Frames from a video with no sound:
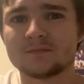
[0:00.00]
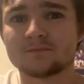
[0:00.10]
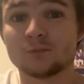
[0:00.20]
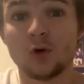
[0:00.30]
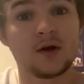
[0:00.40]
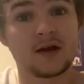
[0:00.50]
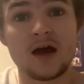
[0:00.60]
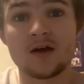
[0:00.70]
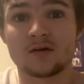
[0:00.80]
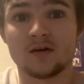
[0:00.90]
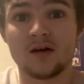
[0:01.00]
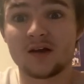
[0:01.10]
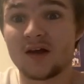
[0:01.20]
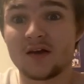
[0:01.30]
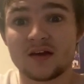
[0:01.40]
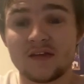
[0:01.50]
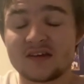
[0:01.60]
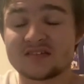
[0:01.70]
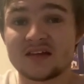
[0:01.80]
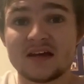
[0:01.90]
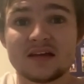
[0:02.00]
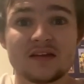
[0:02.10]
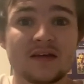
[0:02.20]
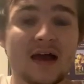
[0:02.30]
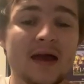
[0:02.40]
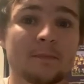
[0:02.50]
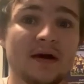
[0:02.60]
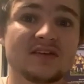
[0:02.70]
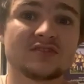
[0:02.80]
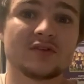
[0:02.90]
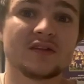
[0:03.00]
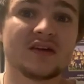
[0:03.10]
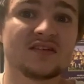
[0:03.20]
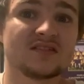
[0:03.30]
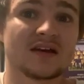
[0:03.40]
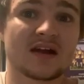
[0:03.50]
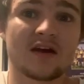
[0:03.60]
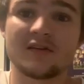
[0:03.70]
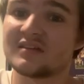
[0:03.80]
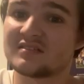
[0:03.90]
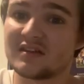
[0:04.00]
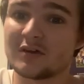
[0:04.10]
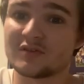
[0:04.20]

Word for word: Well, I don't know. I don't know. Can they sneak into the eight? Based on this, they're currently sitting on